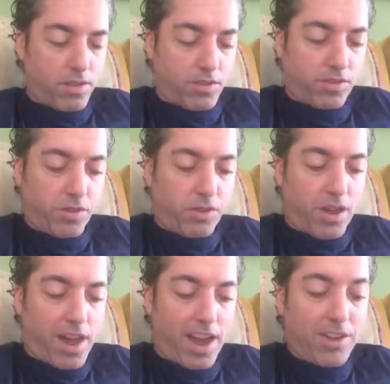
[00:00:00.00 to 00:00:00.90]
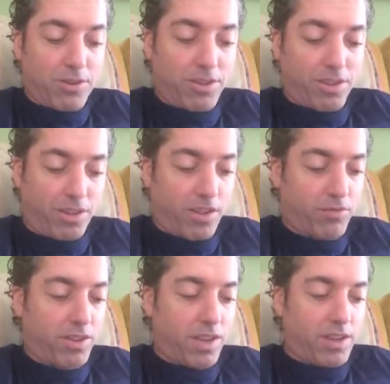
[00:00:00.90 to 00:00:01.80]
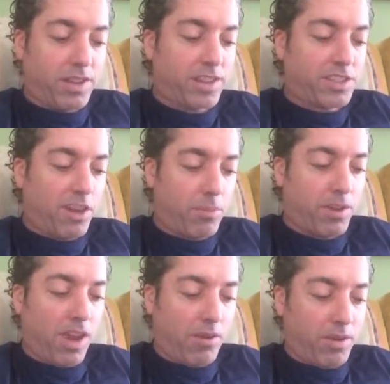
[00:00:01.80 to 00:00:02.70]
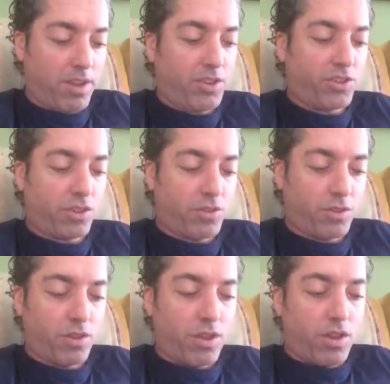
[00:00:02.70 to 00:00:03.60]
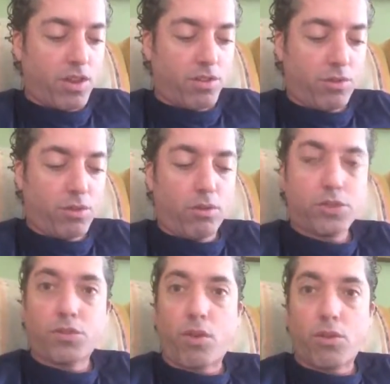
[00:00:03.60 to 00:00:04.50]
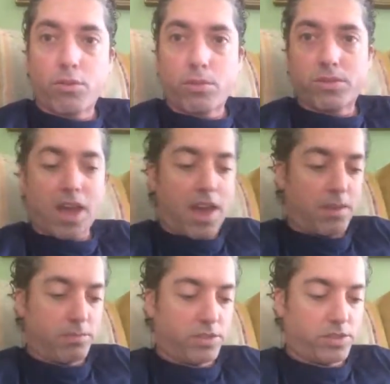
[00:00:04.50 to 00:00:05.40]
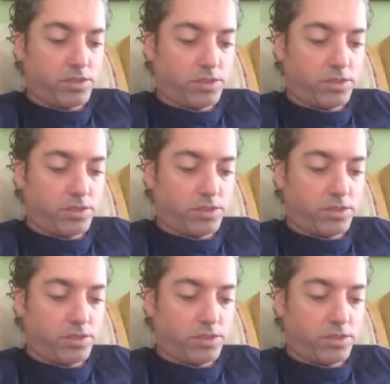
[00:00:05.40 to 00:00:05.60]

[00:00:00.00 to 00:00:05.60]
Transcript: Still higher to lift. Let us help carry each other through those vulnerable times